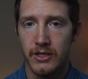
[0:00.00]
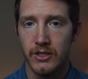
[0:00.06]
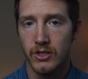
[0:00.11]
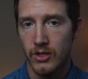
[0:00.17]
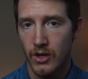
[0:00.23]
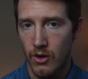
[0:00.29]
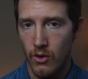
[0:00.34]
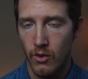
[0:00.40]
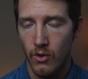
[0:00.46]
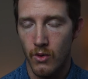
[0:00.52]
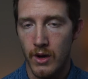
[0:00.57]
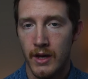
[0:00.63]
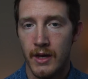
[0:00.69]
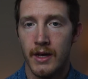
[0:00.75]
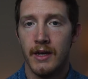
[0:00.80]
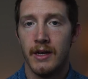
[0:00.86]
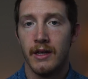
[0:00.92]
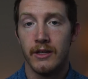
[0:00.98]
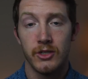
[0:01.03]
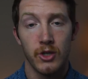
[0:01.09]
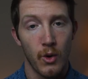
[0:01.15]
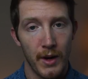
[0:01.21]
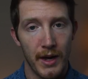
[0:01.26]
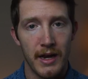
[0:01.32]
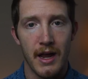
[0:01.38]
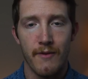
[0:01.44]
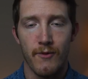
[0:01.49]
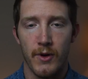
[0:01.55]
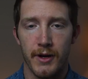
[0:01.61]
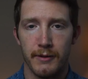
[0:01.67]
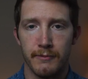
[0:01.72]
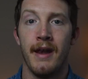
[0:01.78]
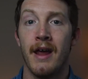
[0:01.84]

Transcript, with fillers: So let's go ahead and dive right in.